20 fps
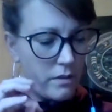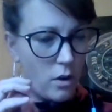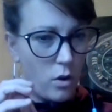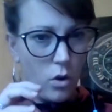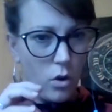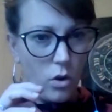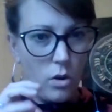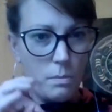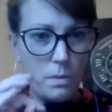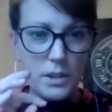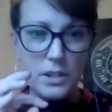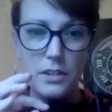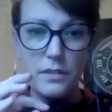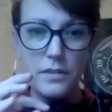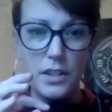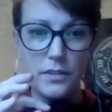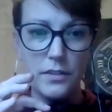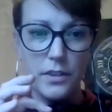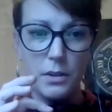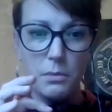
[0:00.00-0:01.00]
a whole bunch of
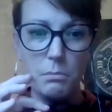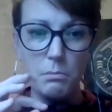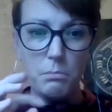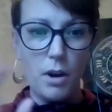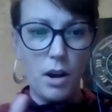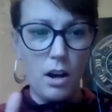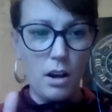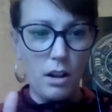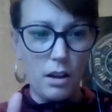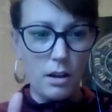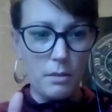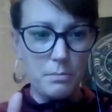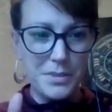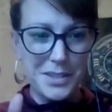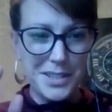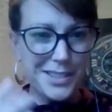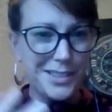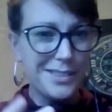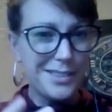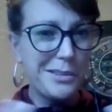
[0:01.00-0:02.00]
different
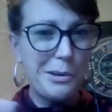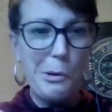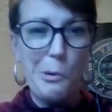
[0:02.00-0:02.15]
polyps.